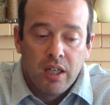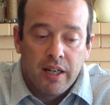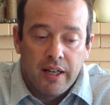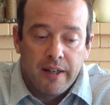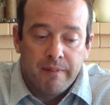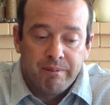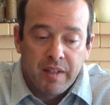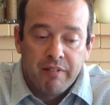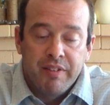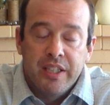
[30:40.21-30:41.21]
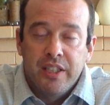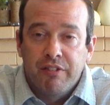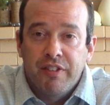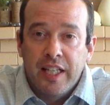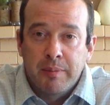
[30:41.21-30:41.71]
via your
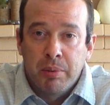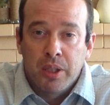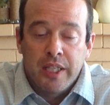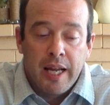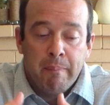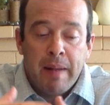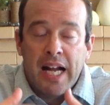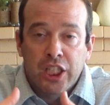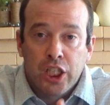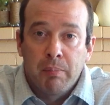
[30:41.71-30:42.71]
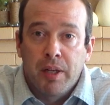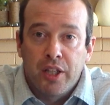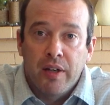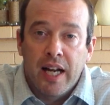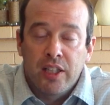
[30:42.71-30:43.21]
Facebook name, match it up with
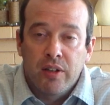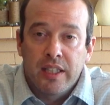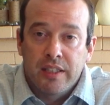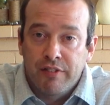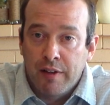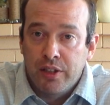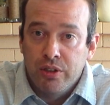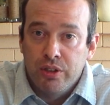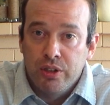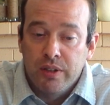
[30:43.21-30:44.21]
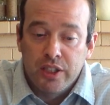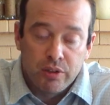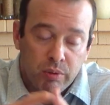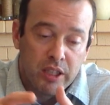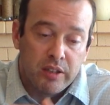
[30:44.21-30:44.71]
your address if I choose you as the
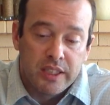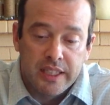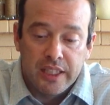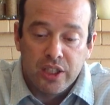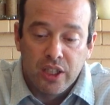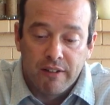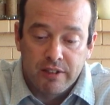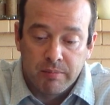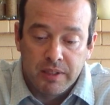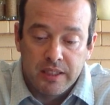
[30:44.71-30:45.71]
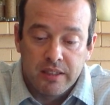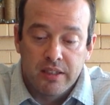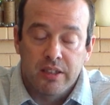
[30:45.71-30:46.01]
winner, and send you off some seeds.